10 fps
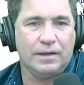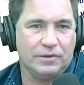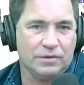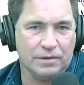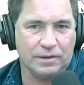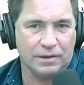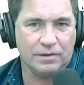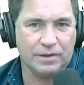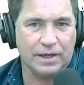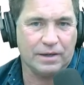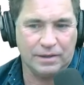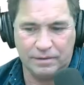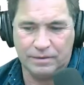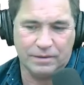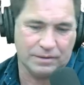he should look into that,
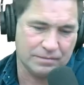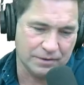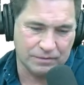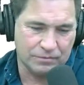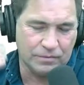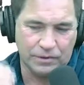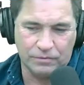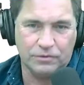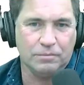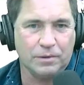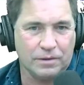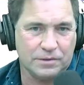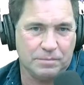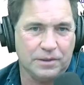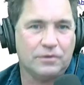and you know, do a YouTube on it,
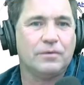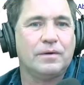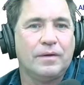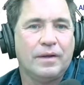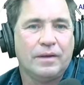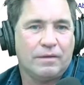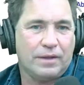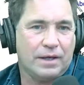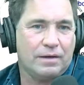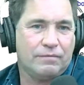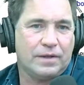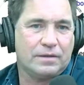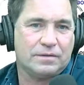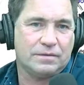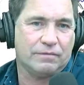speak to it. Then, if
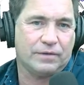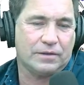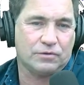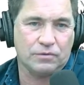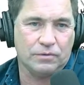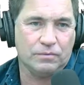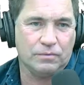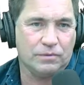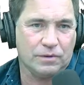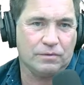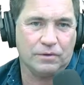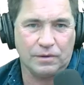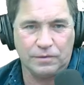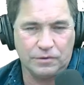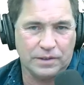that's if that's true, you know, you ought
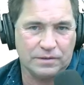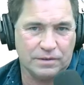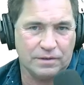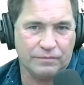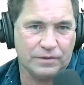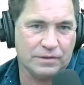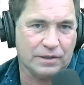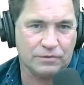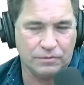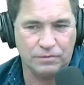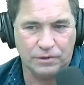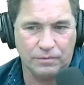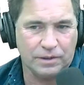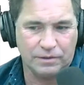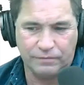to address it, and if it's not true, you
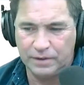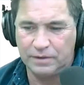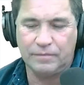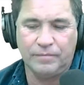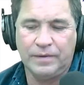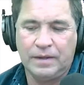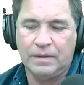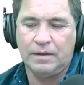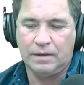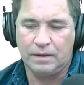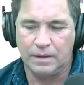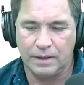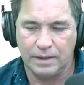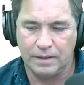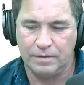ought to defend it.
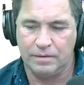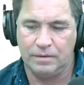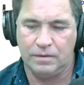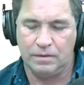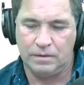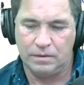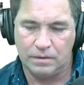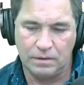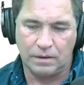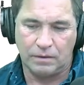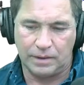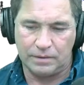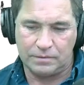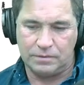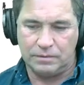Uh, all
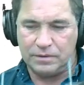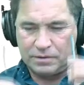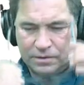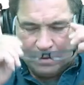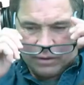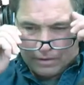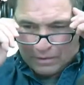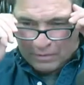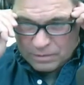right, so let's see here.